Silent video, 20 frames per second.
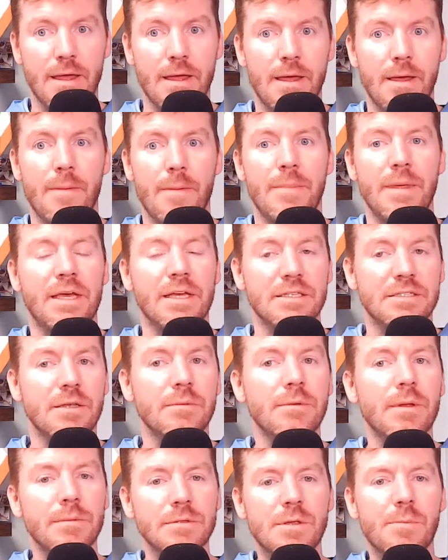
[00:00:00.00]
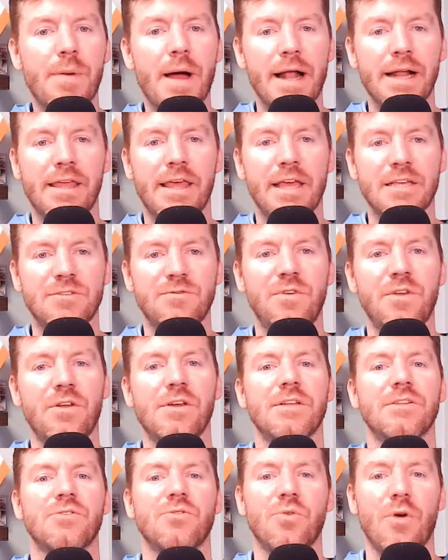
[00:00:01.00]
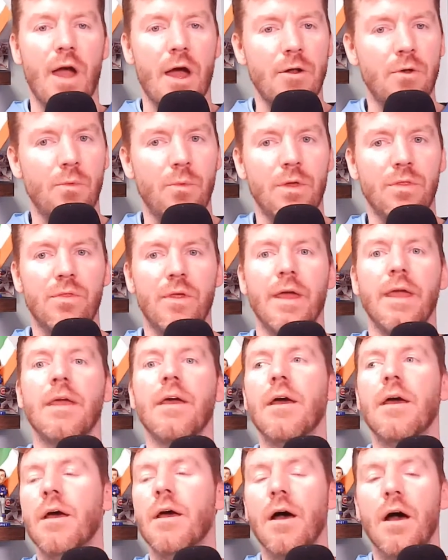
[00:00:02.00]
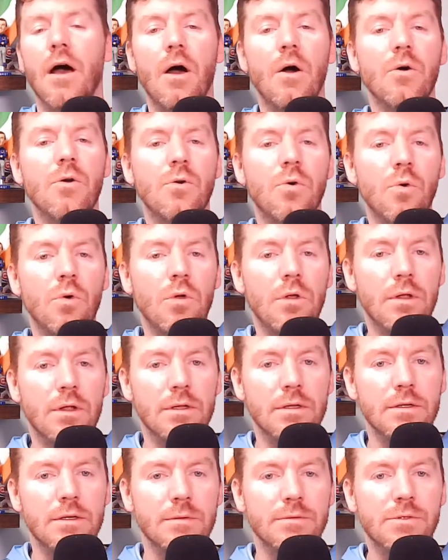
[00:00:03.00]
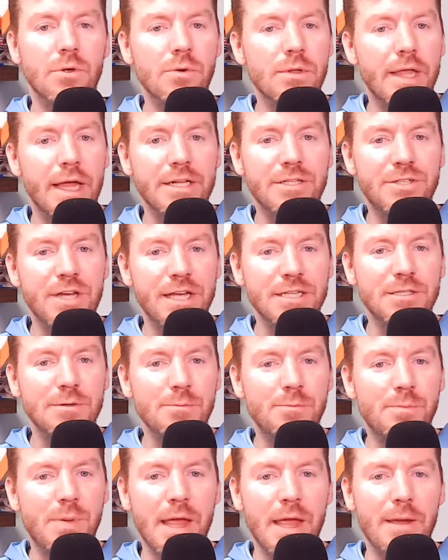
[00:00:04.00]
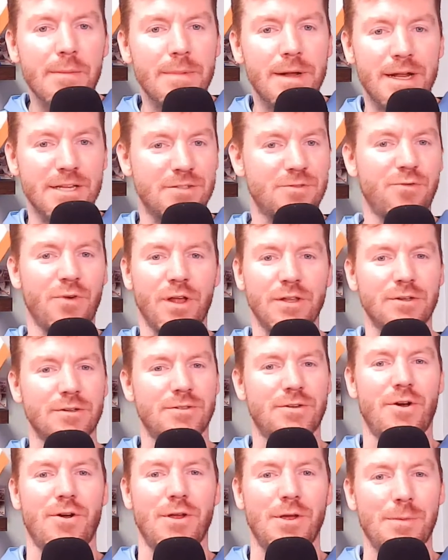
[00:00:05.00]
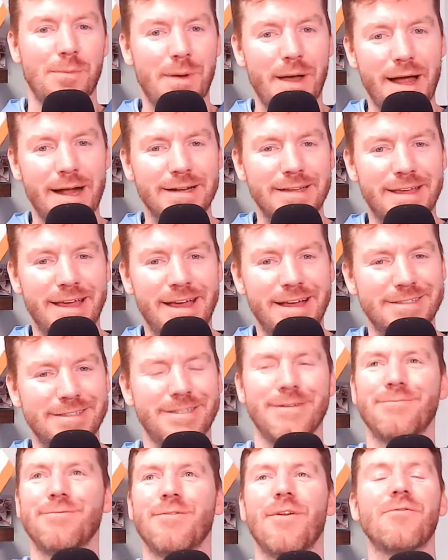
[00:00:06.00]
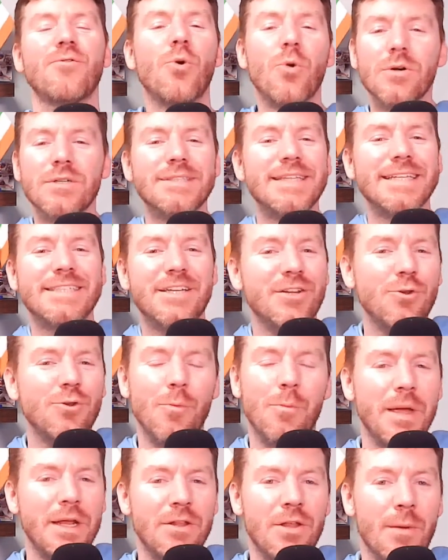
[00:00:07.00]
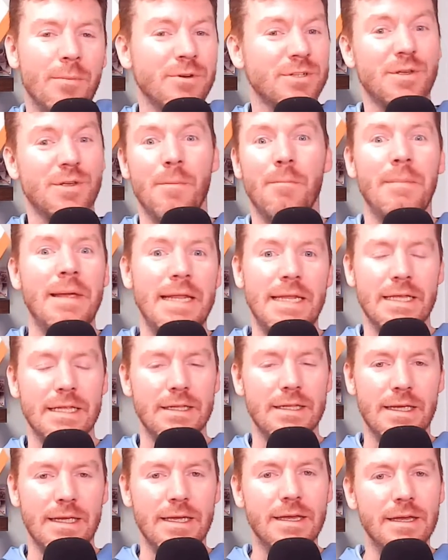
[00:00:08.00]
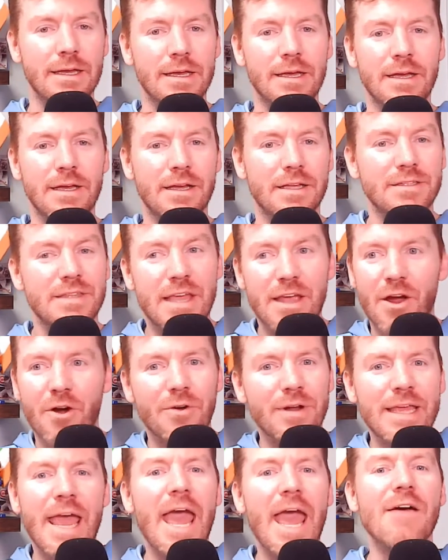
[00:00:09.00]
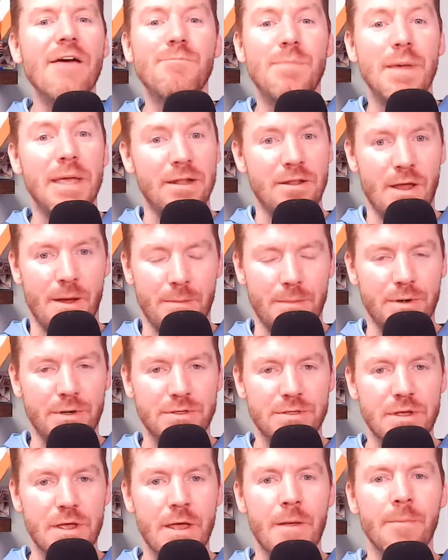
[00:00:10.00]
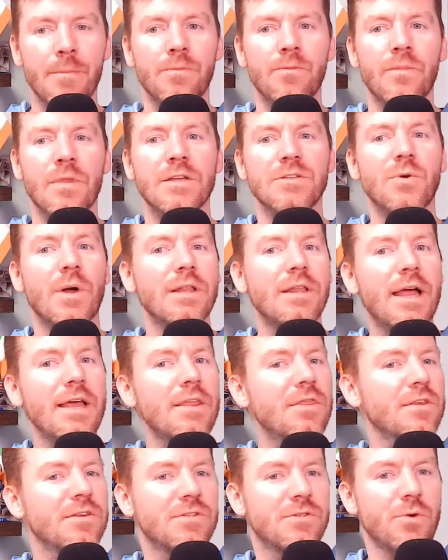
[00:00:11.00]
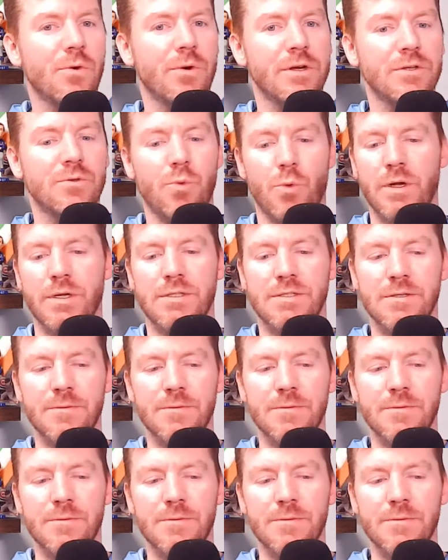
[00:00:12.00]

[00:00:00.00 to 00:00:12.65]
because sometimes the podcast field gets crowded with like, oh, cool. So glad Jason Bateman and his friends are starting a podcast. Like, of course, that's going to do big numbers immediately because they already have big numbers. So I like the stories where it's